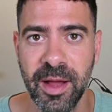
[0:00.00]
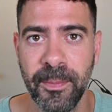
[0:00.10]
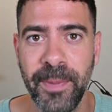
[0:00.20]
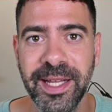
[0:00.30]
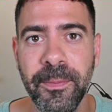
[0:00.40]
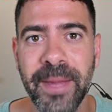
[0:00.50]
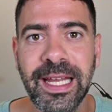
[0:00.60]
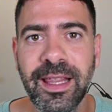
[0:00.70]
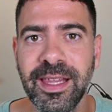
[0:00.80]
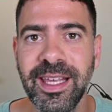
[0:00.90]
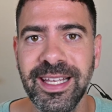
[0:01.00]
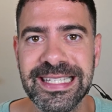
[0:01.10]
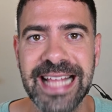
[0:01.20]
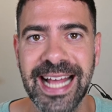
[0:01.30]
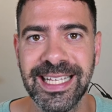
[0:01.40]
But the main thing is
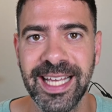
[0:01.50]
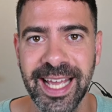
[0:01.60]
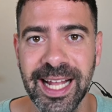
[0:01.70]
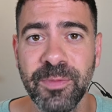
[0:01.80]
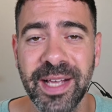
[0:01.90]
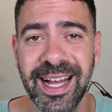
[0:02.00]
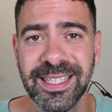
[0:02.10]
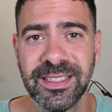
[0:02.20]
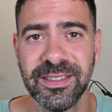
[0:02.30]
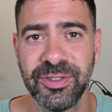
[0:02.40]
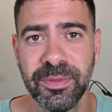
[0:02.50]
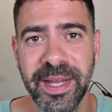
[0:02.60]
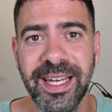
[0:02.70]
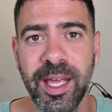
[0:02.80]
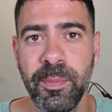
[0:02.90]
that Helm got two
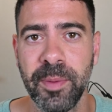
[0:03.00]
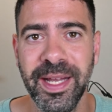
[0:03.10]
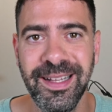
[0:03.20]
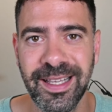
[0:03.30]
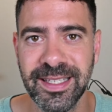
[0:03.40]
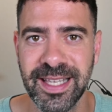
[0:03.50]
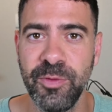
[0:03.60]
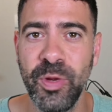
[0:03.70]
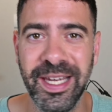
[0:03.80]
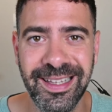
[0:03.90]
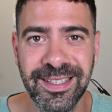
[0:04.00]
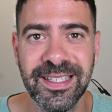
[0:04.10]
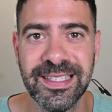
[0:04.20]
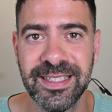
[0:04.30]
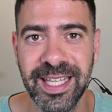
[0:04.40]
main capabilities, and we need to
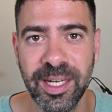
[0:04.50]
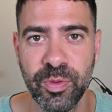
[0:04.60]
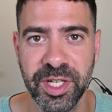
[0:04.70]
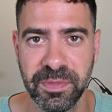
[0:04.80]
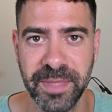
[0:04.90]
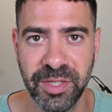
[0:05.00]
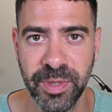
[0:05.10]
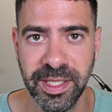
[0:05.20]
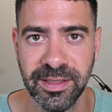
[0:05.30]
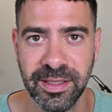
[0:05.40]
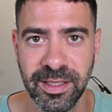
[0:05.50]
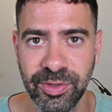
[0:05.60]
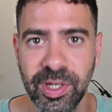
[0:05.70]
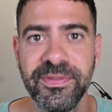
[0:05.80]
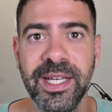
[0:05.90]
distinguish between two
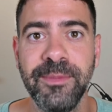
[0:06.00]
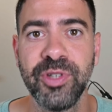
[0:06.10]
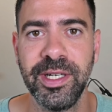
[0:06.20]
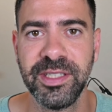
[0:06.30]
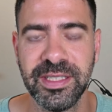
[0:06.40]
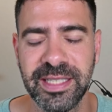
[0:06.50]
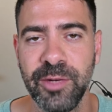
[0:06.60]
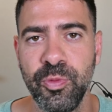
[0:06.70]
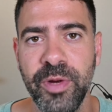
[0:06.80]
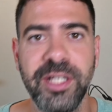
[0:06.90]
of them to understand which